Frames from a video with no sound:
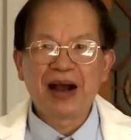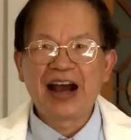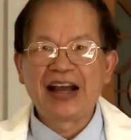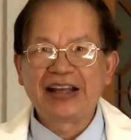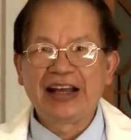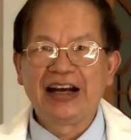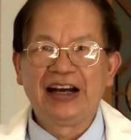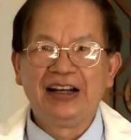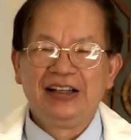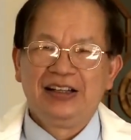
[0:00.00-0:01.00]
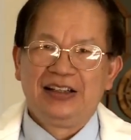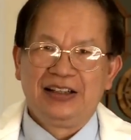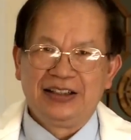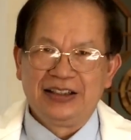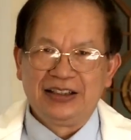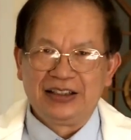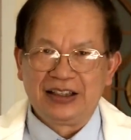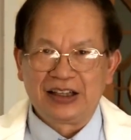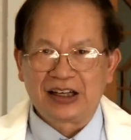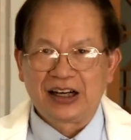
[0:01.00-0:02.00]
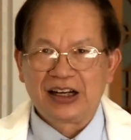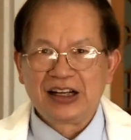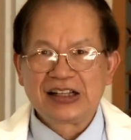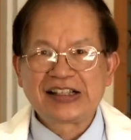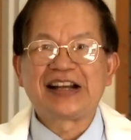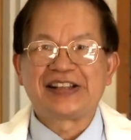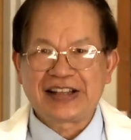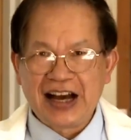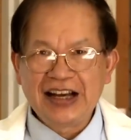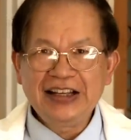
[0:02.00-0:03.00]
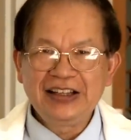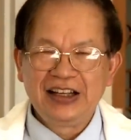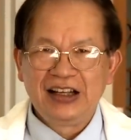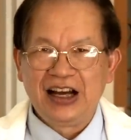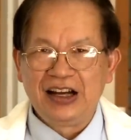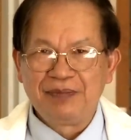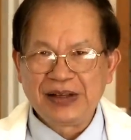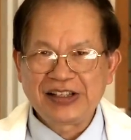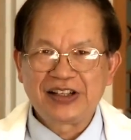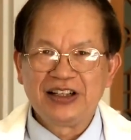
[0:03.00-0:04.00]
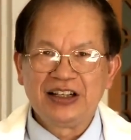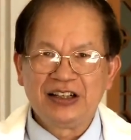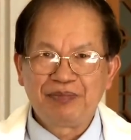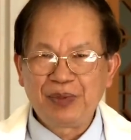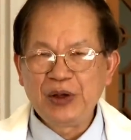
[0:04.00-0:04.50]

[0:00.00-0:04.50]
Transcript: by uh, science guy, Mr.